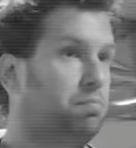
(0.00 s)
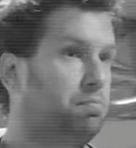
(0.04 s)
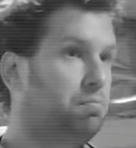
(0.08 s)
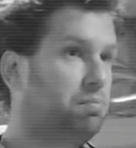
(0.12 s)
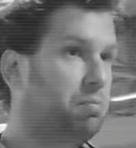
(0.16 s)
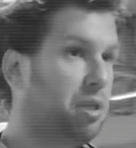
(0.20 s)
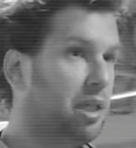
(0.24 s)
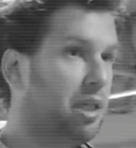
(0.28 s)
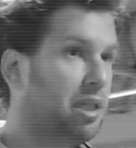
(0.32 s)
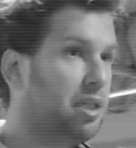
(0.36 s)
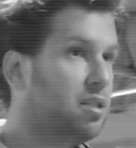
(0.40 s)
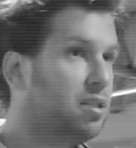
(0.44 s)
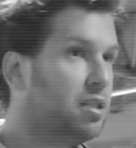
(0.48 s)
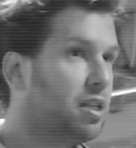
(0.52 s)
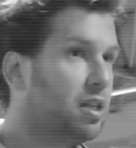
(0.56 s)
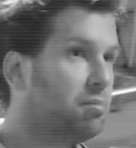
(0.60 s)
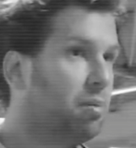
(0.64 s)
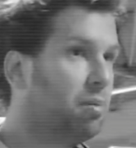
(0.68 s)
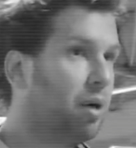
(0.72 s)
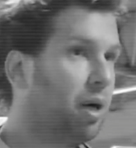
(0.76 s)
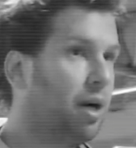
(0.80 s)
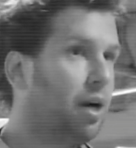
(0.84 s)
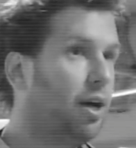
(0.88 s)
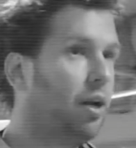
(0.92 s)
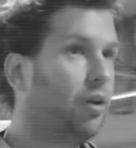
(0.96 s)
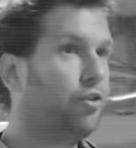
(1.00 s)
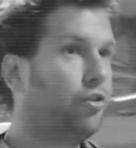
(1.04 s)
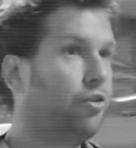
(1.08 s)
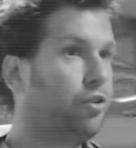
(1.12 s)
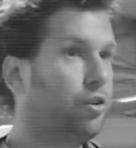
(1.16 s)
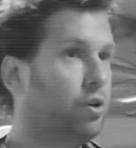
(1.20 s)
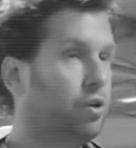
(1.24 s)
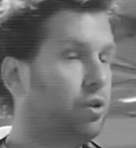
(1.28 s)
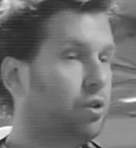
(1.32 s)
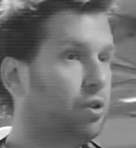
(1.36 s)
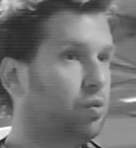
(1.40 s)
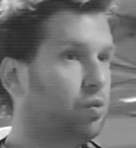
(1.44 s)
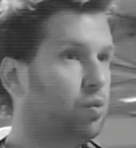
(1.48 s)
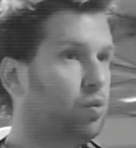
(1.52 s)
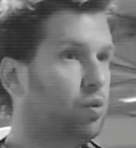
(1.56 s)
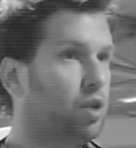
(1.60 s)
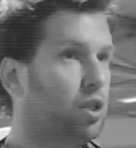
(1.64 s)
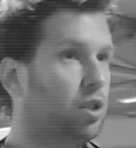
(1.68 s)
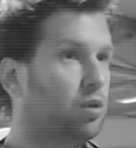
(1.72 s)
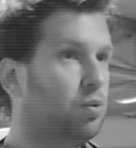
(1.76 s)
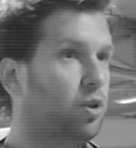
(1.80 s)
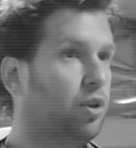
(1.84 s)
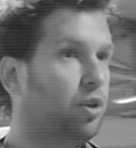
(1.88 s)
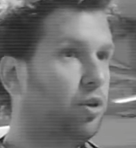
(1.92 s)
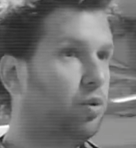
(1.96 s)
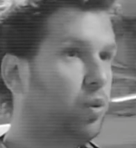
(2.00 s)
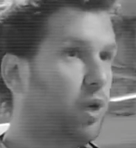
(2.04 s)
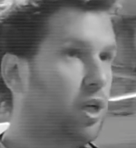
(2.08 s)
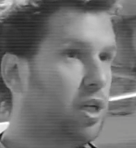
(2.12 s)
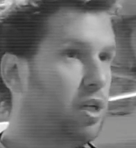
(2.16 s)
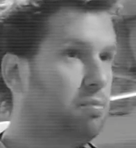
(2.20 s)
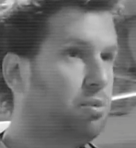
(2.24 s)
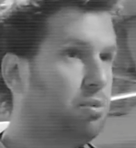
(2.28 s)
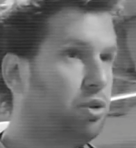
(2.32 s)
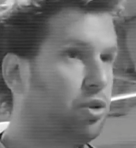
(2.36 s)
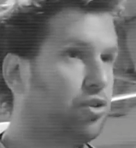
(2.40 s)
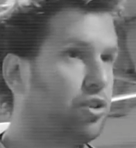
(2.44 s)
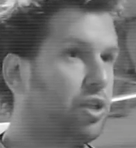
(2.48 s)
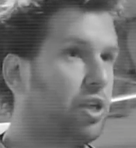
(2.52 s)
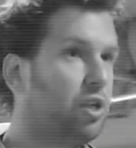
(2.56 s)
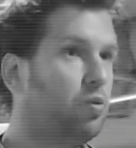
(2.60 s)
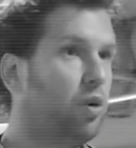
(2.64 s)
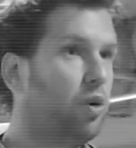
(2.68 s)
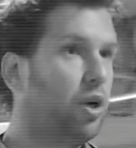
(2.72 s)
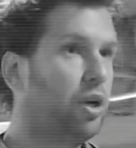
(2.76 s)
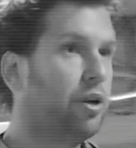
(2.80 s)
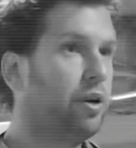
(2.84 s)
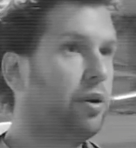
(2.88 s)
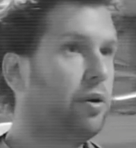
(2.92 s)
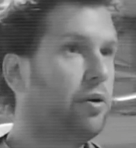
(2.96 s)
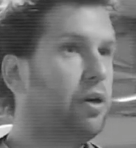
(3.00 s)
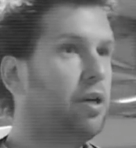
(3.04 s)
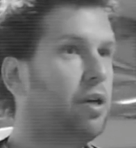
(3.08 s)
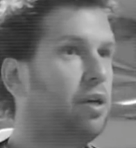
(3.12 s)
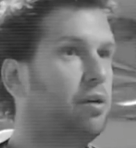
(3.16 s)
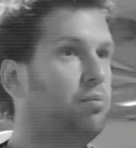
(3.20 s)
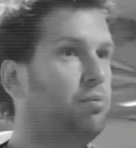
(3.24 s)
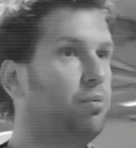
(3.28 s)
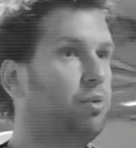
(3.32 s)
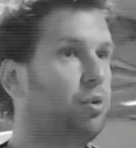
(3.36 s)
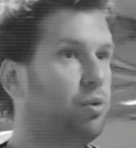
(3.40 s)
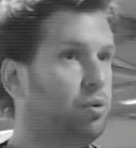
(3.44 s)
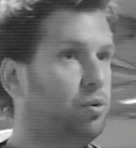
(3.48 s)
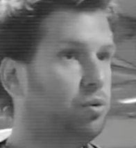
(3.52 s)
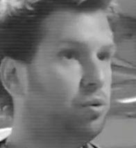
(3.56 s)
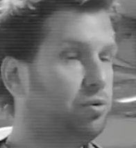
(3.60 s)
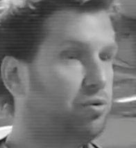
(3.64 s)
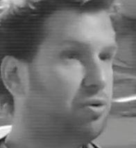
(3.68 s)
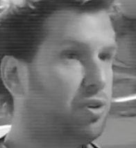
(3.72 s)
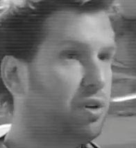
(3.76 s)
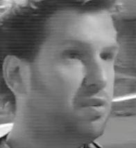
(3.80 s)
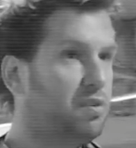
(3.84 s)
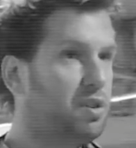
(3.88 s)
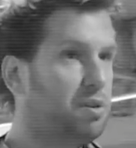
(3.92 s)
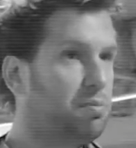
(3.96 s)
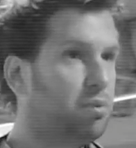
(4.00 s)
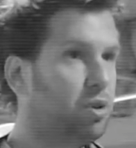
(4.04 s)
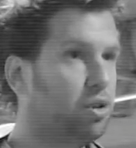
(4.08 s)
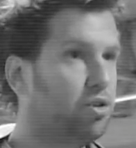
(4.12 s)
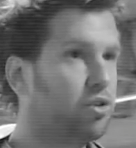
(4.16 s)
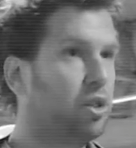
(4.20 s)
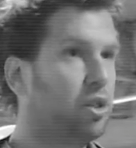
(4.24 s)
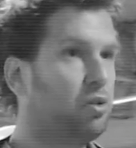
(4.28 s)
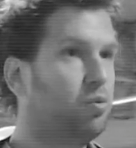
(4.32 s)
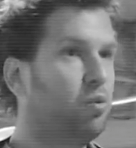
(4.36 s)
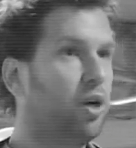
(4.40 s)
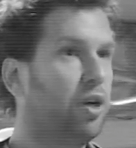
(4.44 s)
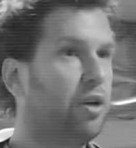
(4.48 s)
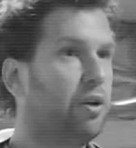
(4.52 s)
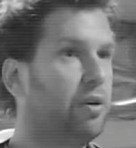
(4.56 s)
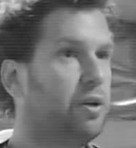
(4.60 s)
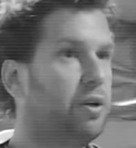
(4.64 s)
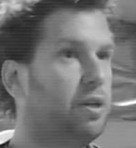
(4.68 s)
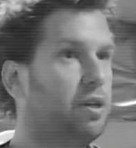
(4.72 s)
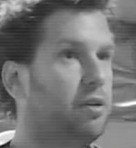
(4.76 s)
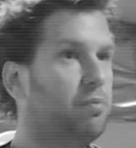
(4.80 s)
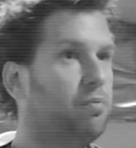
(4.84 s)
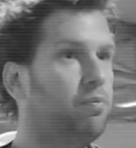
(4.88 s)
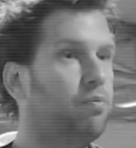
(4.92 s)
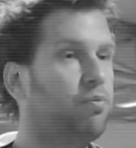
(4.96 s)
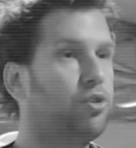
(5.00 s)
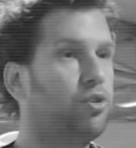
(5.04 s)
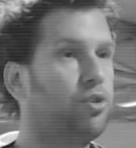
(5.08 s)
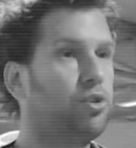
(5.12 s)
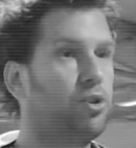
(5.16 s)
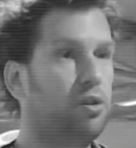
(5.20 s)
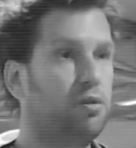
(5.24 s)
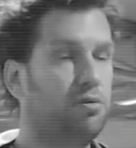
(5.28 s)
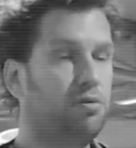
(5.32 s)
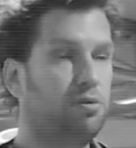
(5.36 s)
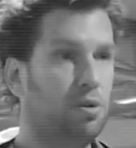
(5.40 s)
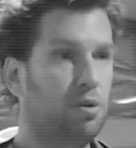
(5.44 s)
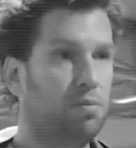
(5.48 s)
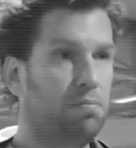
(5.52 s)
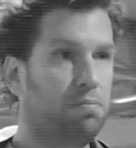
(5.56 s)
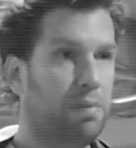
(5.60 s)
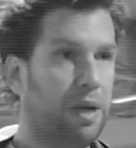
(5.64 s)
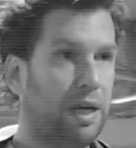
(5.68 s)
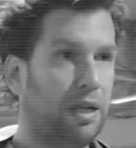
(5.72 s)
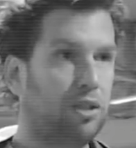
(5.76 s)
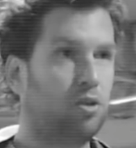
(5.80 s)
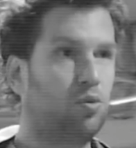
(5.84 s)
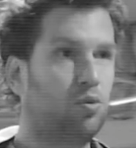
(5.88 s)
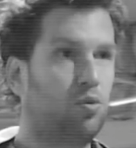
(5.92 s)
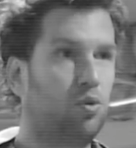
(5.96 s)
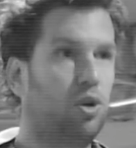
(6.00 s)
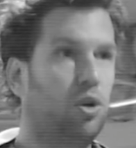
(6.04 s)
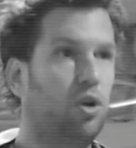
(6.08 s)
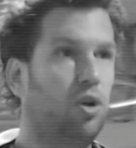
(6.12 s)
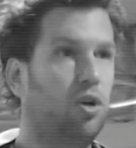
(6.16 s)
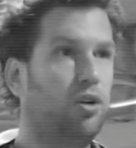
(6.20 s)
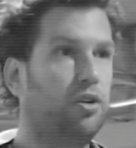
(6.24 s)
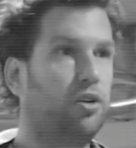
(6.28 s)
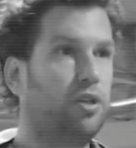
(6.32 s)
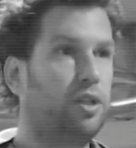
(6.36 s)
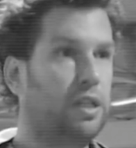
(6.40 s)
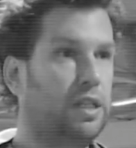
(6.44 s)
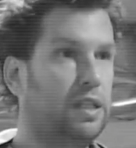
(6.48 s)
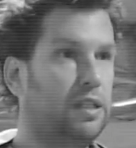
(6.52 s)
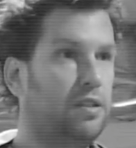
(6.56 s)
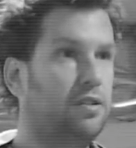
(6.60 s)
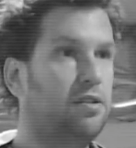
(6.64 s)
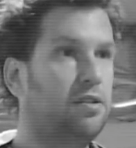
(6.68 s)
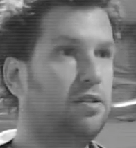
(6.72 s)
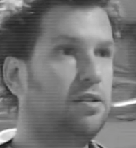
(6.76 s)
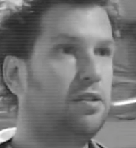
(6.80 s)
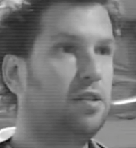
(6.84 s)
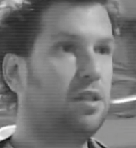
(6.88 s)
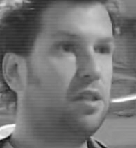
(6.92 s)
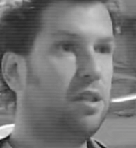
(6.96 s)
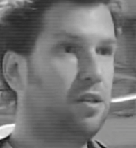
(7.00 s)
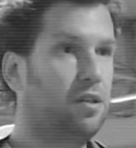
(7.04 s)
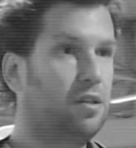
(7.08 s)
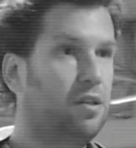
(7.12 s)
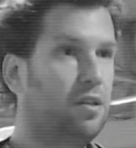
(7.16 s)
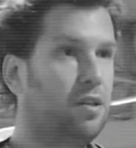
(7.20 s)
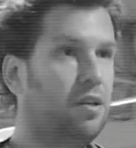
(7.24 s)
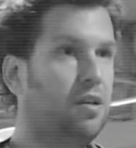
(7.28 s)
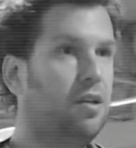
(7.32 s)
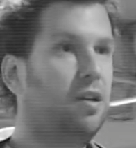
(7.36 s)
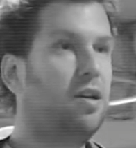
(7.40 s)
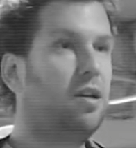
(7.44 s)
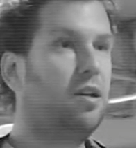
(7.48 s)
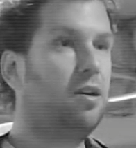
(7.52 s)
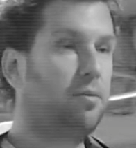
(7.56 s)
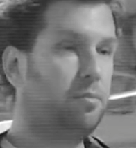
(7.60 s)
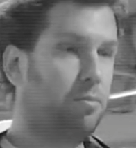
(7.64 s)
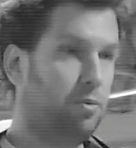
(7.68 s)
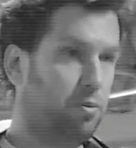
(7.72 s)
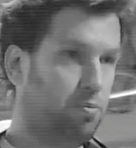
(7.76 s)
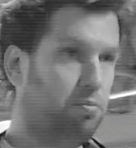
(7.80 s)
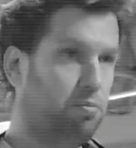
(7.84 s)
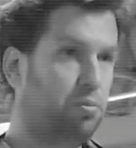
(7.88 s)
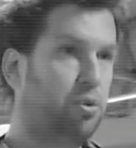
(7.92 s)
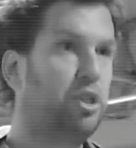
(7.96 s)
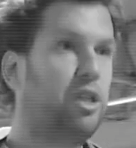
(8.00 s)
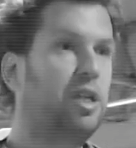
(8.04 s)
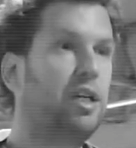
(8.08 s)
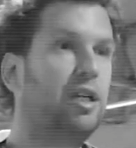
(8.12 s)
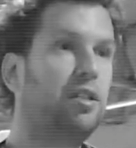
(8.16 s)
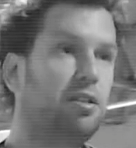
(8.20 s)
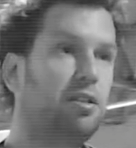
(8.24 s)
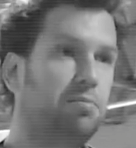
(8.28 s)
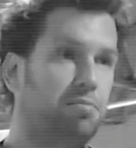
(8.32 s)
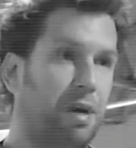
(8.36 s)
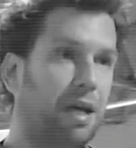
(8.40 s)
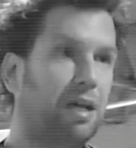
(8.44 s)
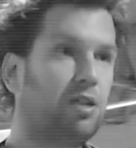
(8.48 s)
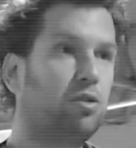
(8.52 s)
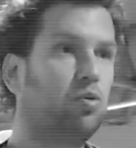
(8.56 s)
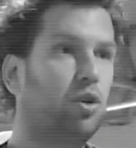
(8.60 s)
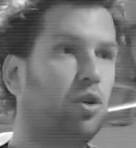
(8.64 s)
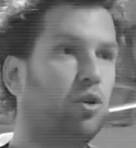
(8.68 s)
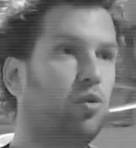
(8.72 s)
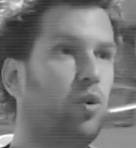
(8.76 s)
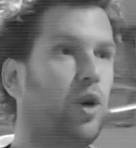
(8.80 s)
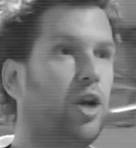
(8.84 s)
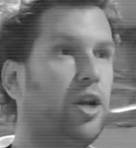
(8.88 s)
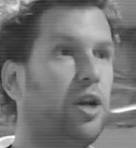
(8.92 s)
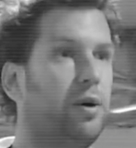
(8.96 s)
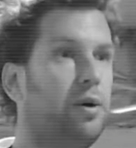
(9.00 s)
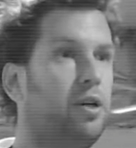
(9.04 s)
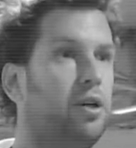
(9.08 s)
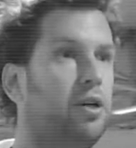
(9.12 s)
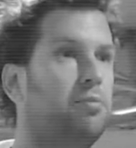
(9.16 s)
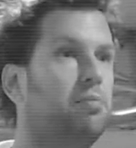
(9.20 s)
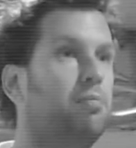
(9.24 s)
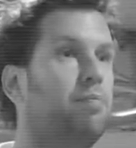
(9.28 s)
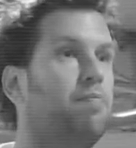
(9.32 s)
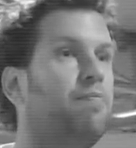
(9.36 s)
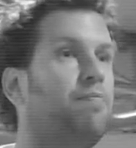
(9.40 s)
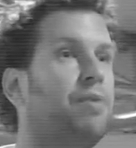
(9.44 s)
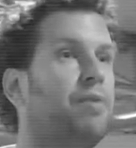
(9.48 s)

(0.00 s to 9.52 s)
ballistic part, so you work with 20% 1 RM to 50% 1 RM. So if your back squat is predicted back squat 1 RM